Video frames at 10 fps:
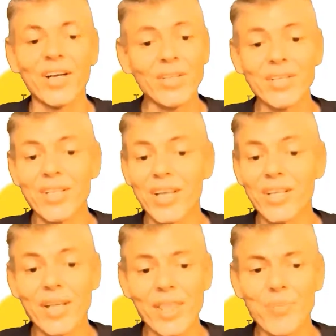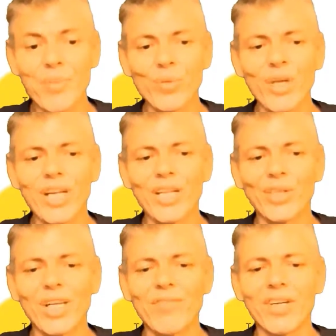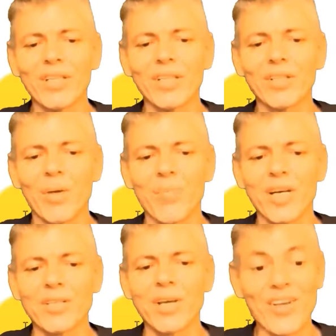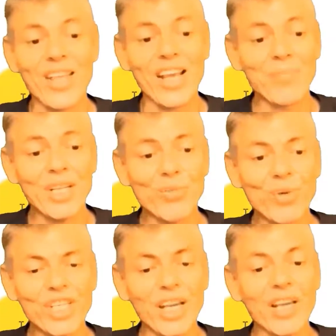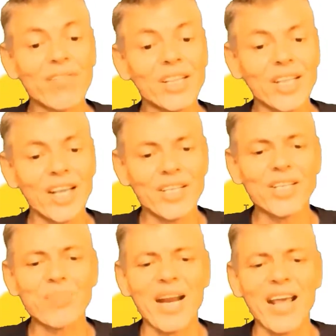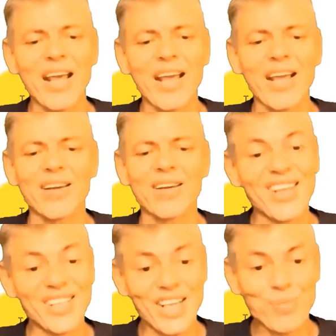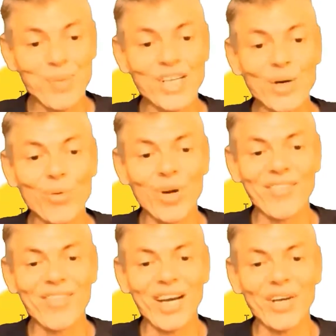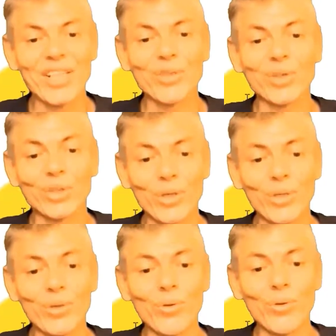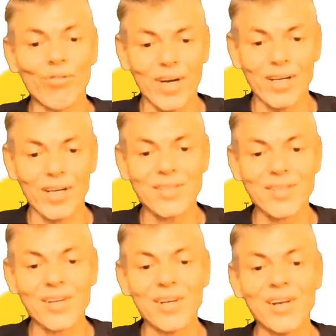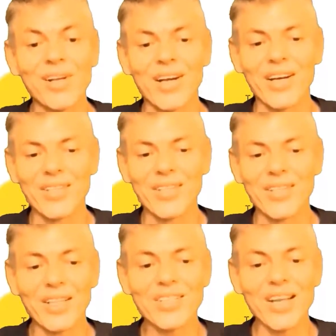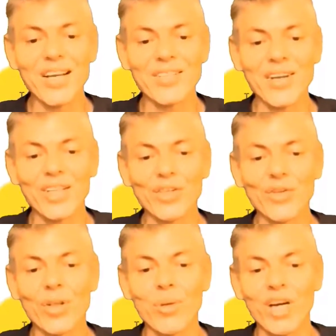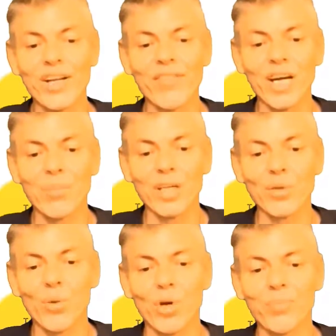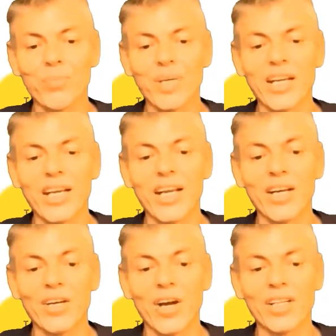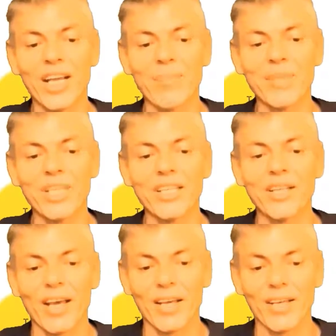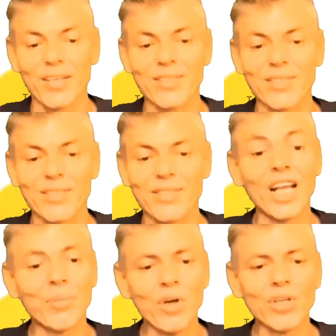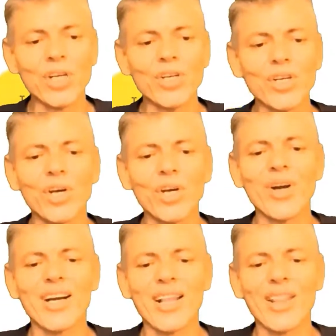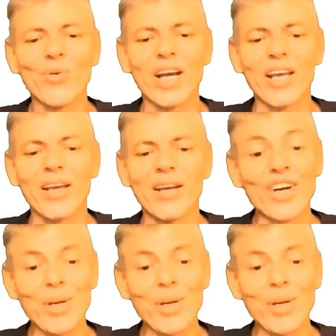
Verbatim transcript: Notice there is nothing between the two inverted commas, so that means we check if the text is blank. This expression will evaluate to true or false. The result is then assigned to the Boolean variable called bln not blank text. Let me also show you another way.